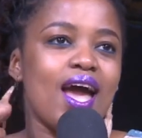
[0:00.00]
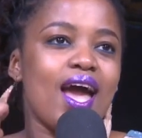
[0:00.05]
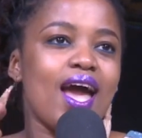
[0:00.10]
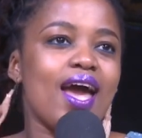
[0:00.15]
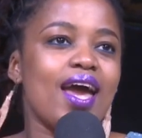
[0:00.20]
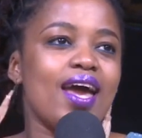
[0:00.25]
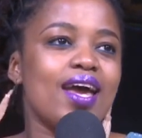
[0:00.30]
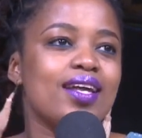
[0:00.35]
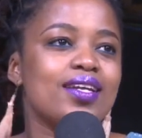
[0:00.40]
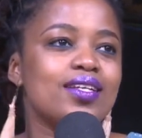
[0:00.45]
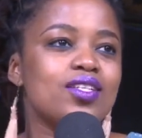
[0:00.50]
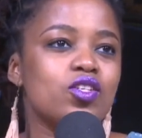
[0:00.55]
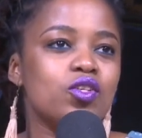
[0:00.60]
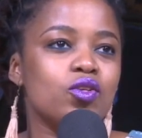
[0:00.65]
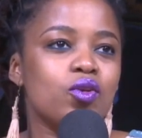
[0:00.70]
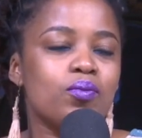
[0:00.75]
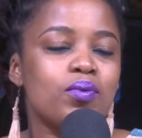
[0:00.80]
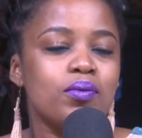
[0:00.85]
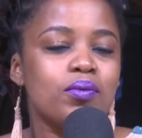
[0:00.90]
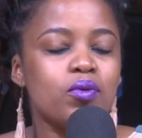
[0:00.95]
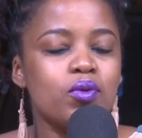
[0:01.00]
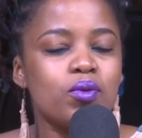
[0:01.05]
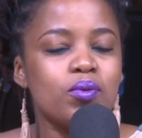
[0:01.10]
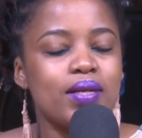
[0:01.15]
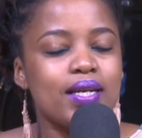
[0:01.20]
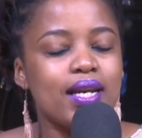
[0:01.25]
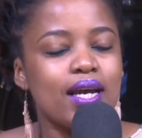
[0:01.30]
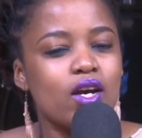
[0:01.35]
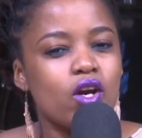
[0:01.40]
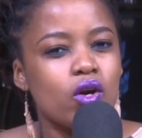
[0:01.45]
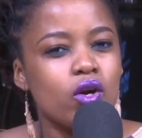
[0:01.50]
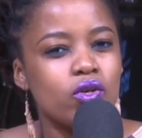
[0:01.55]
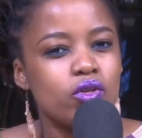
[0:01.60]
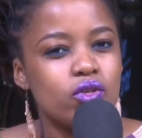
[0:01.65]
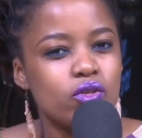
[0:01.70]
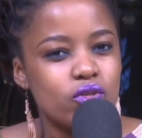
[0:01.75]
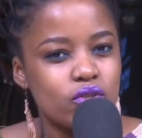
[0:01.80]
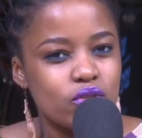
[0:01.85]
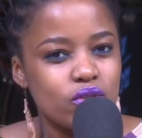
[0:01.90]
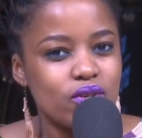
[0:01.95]
and people would be like, are
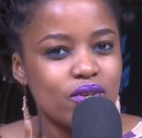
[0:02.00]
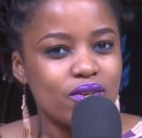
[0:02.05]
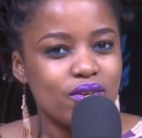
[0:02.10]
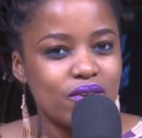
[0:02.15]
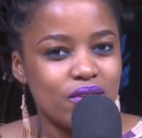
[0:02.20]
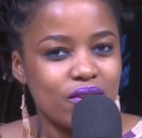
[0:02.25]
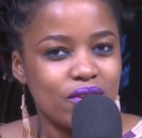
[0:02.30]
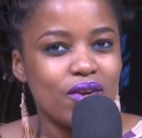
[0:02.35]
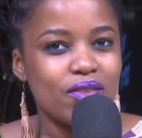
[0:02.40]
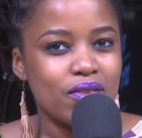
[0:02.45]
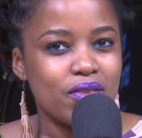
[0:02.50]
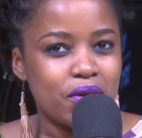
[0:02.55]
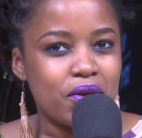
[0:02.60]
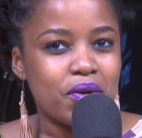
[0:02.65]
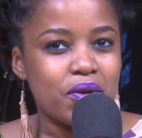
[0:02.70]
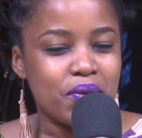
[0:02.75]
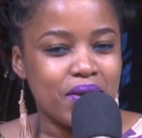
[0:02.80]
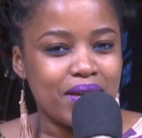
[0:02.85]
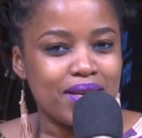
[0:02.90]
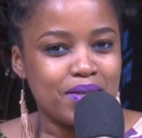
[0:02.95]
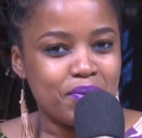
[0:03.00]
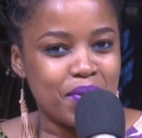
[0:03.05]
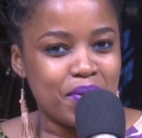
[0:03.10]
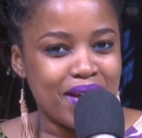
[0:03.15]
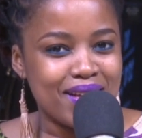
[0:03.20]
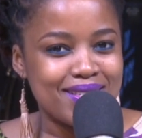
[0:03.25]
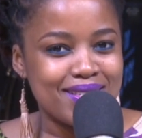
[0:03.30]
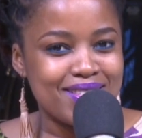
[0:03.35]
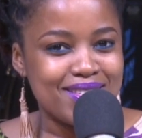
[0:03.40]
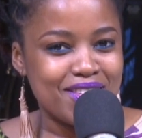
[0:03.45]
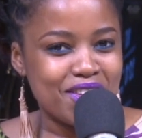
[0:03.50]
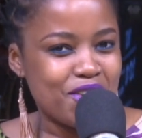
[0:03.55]
you sure you're on the correct bus?